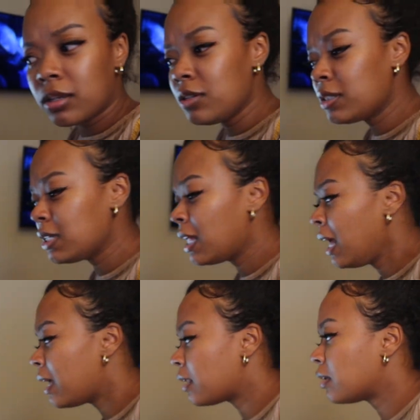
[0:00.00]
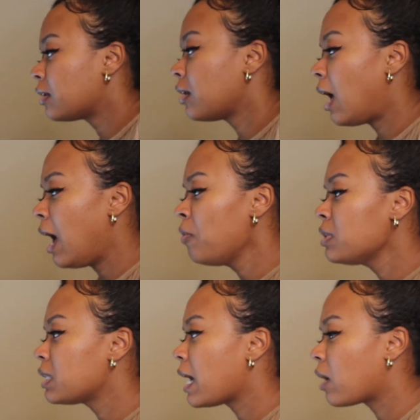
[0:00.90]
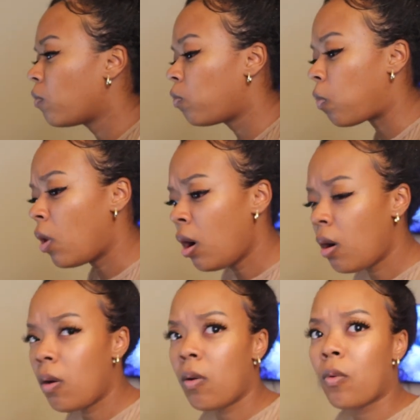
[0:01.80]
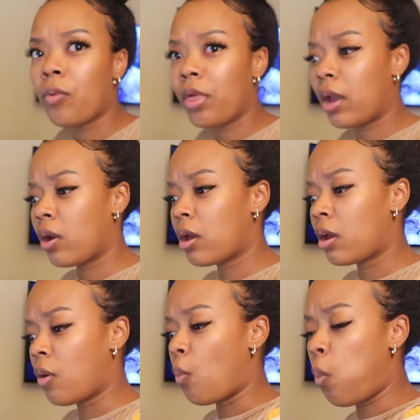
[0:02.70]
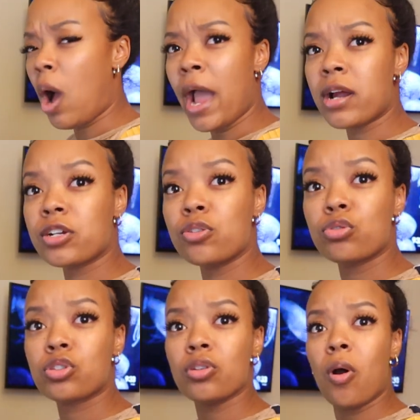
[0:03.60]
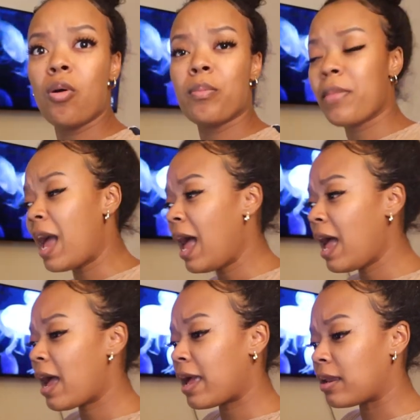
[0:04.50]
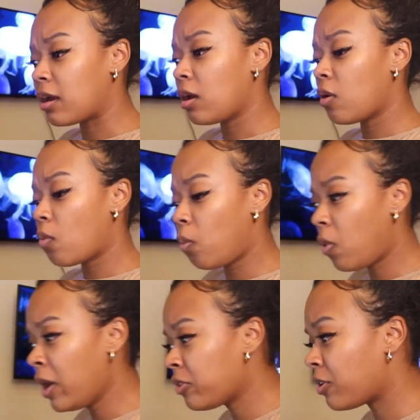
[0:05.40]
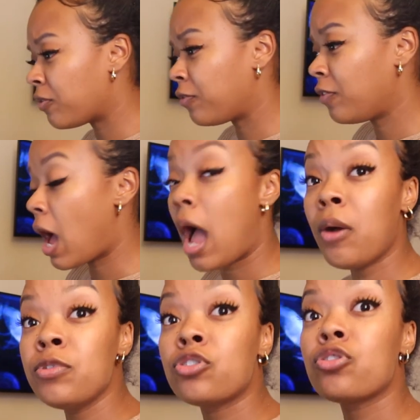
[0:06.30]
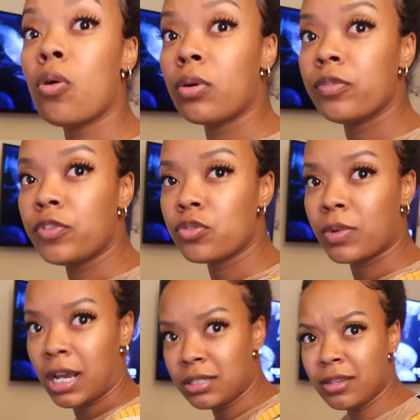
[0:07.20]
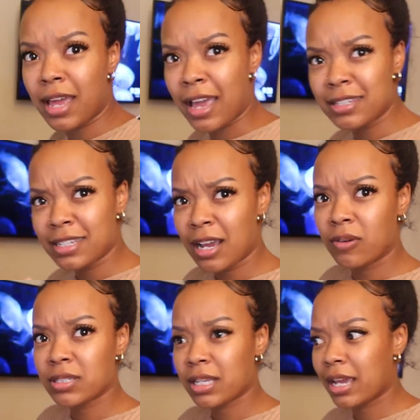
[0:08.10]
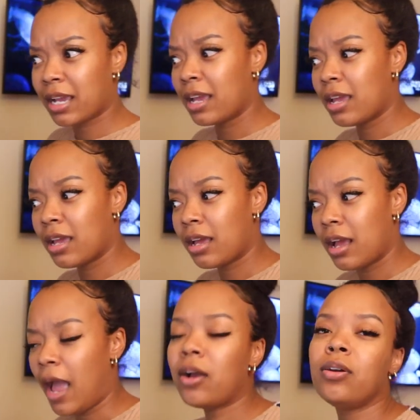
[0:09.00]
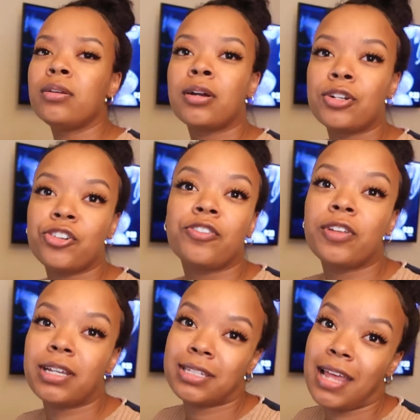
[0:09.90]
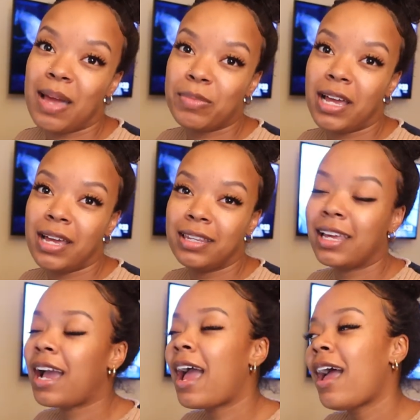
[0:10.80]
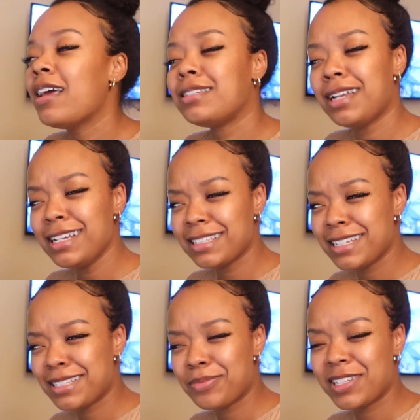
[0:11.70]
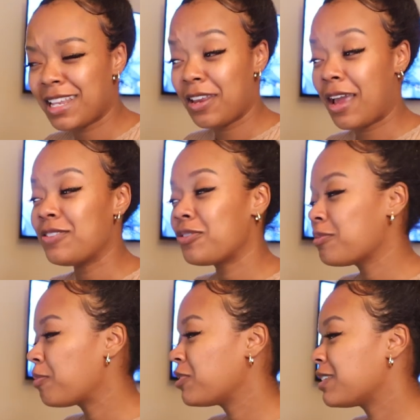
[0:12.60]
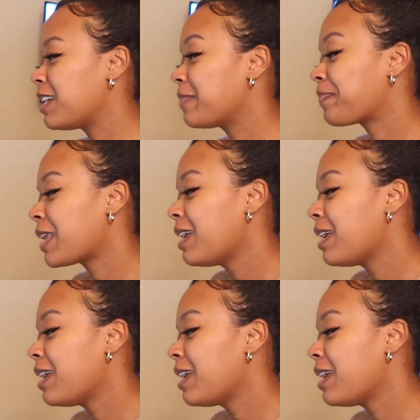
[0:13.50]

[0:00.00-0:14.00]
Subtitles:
Do you see that? I was like, whoa, like, why are you so mad? What the fuck? I was so confused. When I saw the essay, I was like, I couldn't have hurt your feelings that bad. Like, did I say something that I don't remember saying?